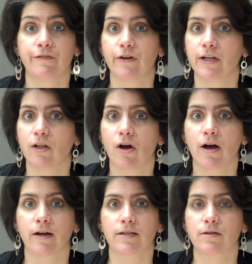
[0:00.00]
very
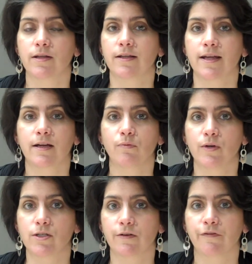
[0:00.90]
long so that they can
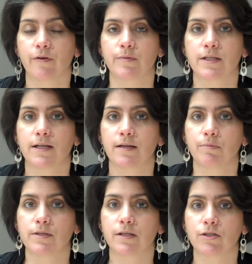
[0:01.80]
reach it from seated
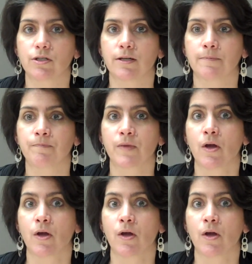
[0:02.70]
position.